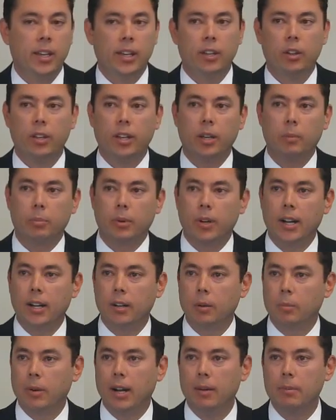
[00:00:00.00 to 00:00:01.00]
You look at
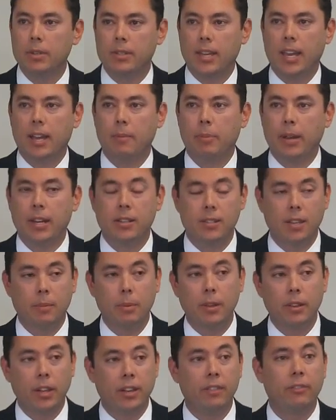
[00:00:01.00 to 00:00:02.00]
Barack Obama's campaign,
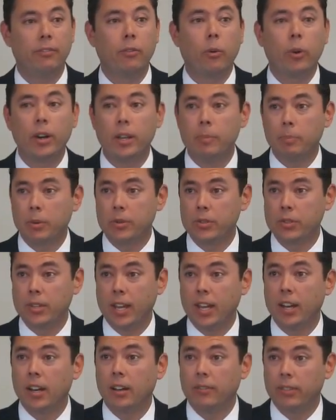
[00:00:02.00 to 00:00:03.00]
something like 40%
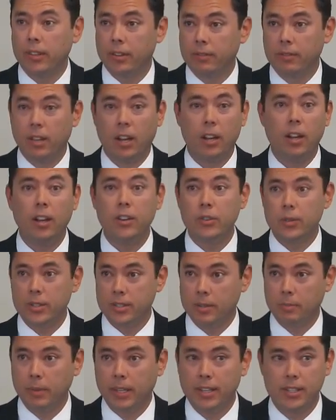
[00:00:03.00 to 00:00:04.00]
of the
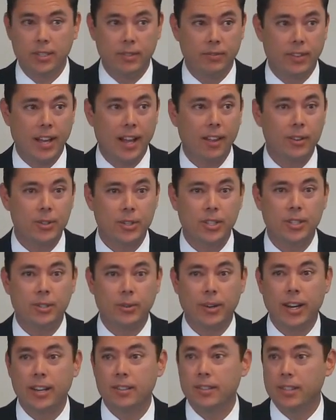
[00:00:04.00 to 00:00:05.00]
hundreds of millions of dollars
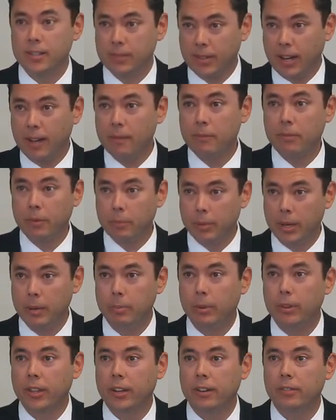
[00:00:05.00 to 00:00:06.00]
he's raised has come from
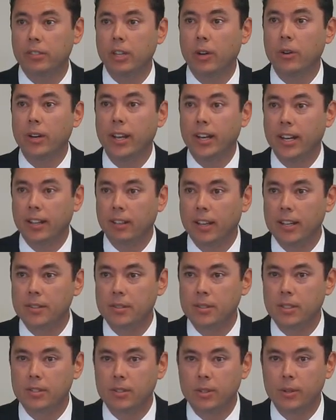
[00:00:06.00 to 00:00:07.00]
people that are donating
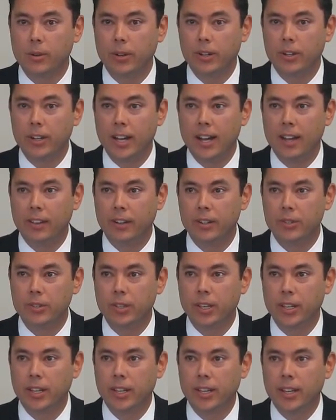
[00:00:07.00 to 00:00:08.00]
less than $200.
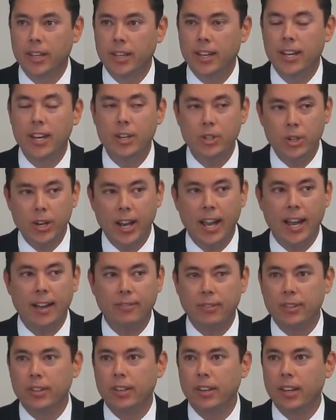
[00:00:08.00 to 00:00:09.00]
He should
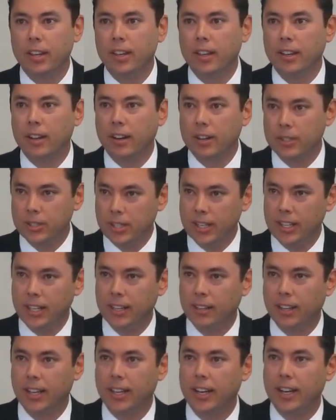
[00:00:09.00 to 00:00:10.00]
have to
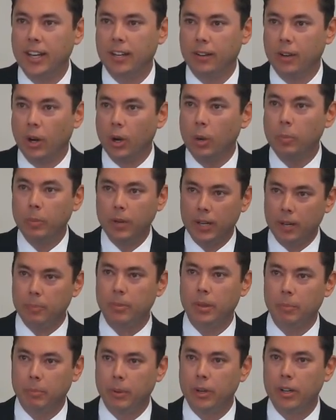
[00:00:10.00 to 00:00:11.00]
articulate and open
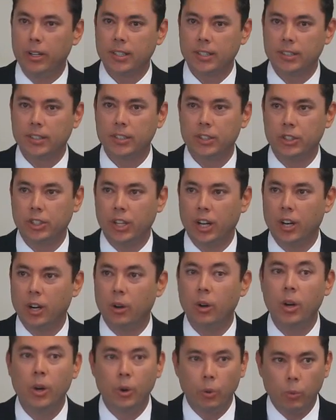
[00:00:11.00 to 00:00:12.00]
up the books to
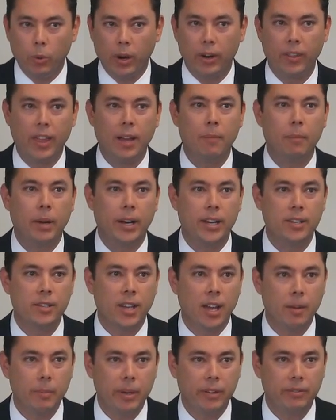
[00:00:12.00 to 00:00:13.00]
show where that money's
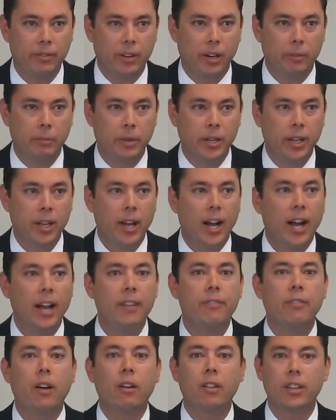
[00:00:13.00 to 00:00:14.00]
coming from.
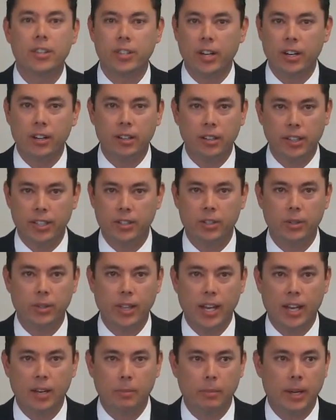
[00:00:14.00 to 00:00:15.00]
I voluntarily do
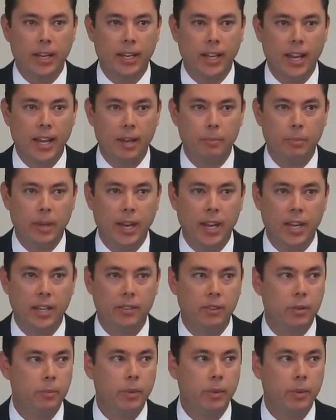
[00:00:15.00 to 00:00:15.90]
that in my campaign.